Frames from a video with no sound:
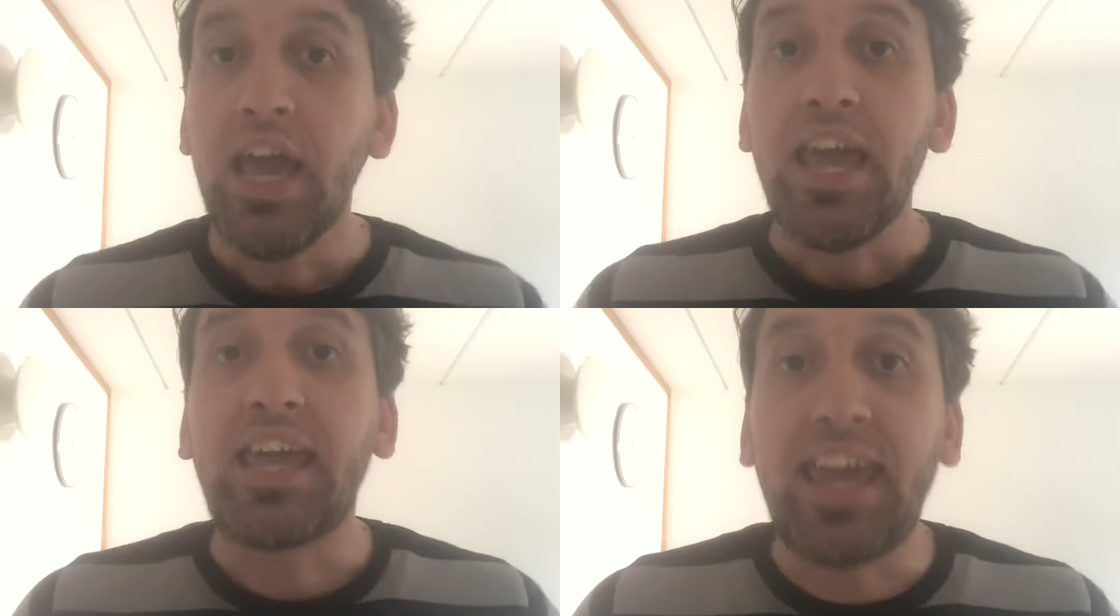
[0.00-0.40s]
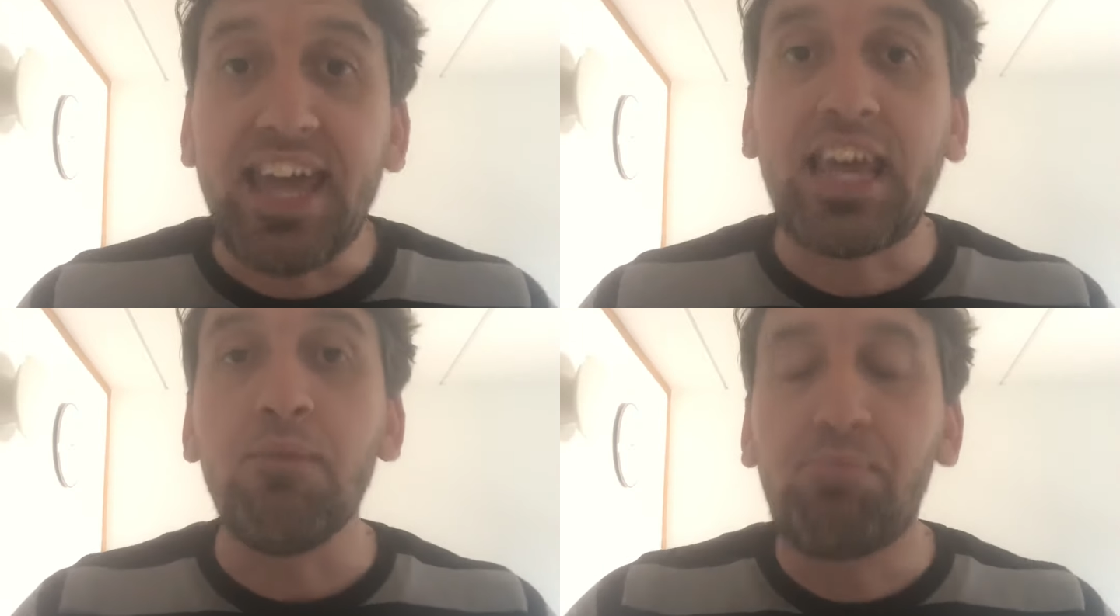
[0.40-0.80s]

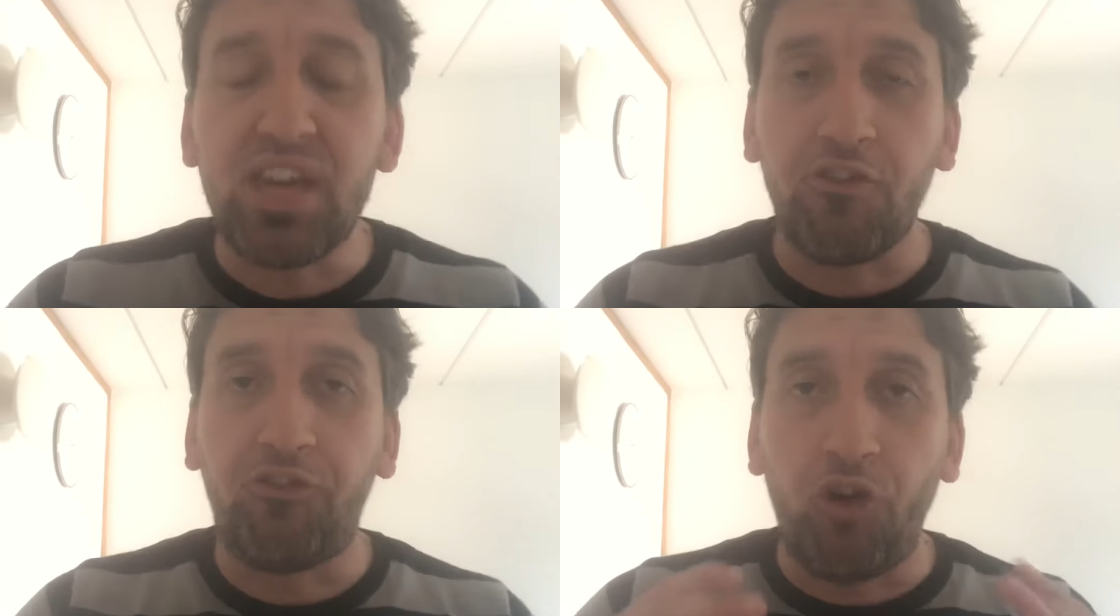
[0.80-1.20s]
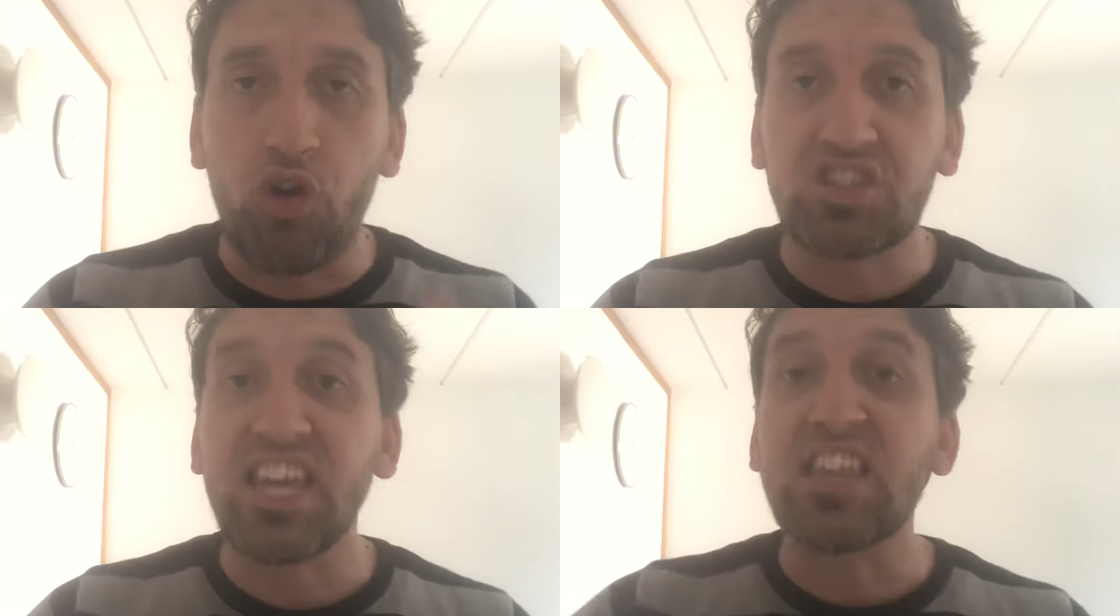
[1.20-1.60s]
He can be a
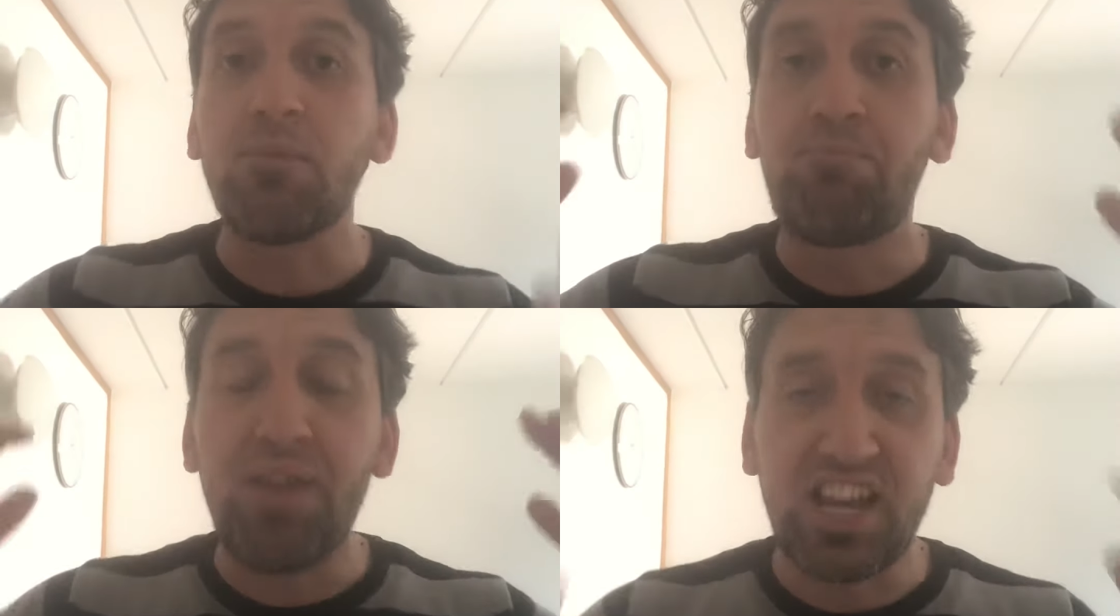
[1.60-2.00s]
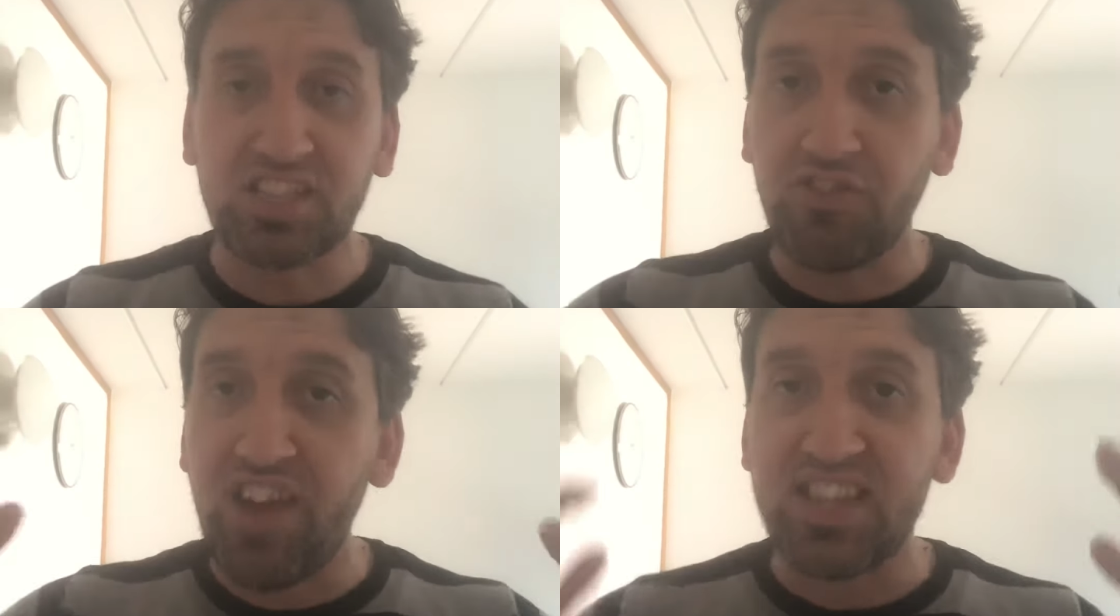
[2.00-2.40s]
force in the
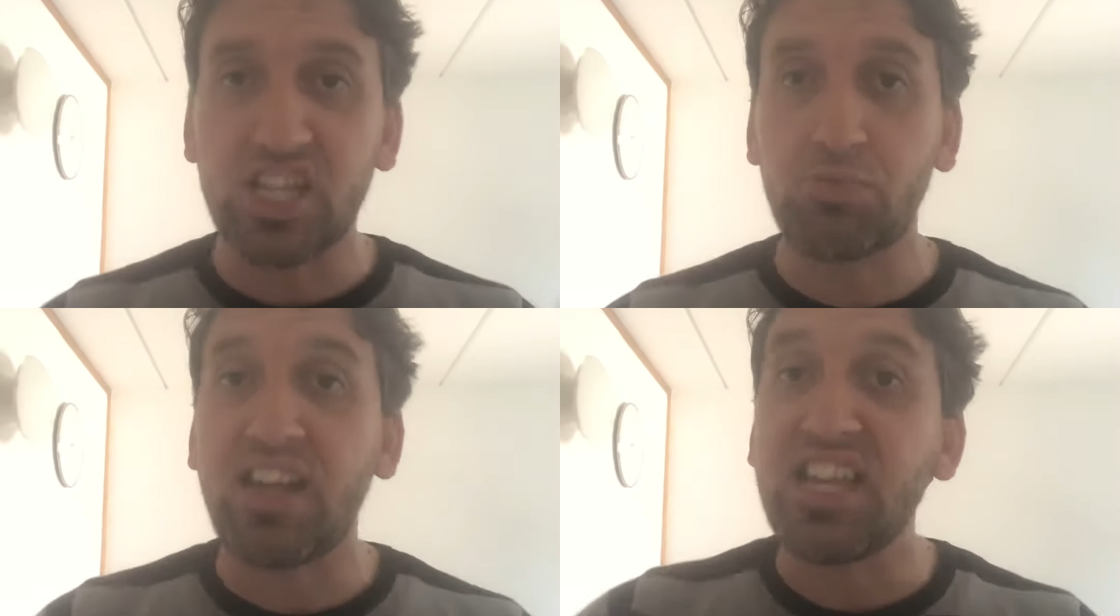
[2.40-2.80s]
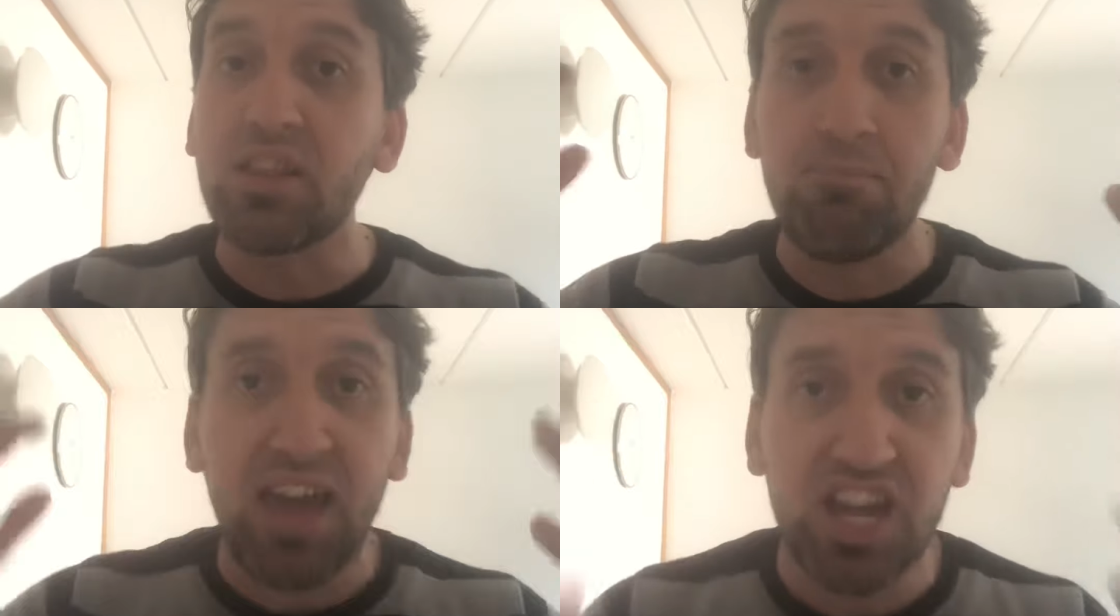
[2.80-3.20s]
biggest events as well, in
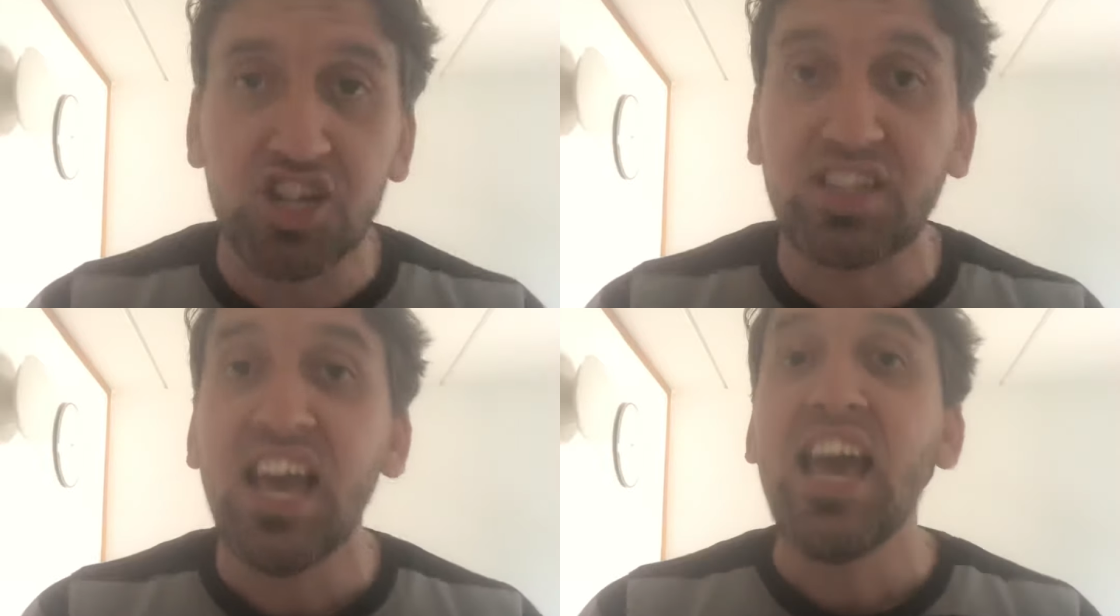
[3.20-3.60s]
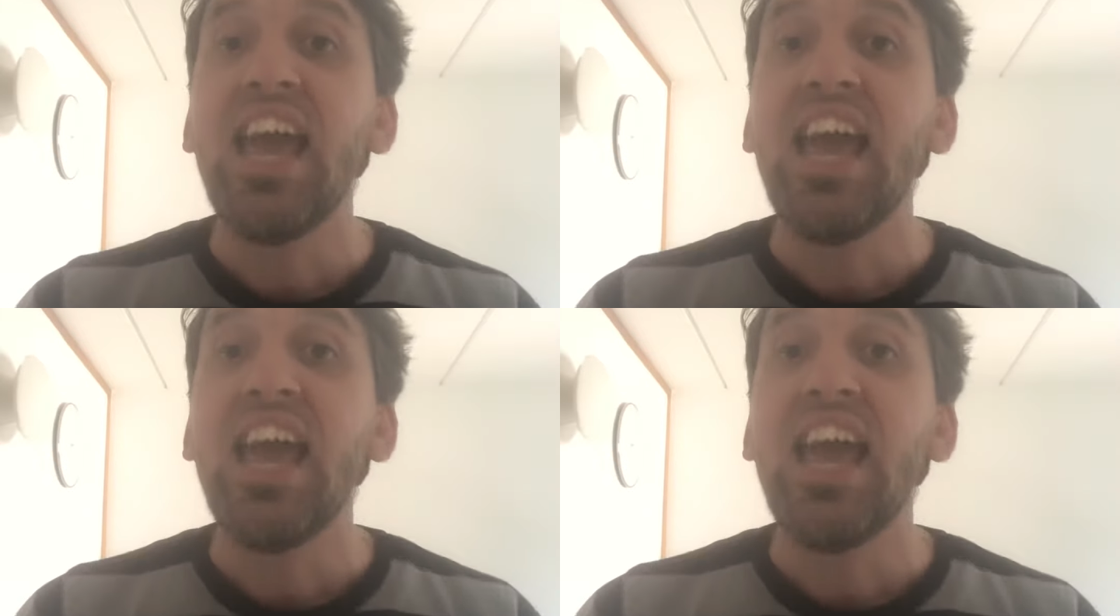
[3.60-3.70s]
the majors.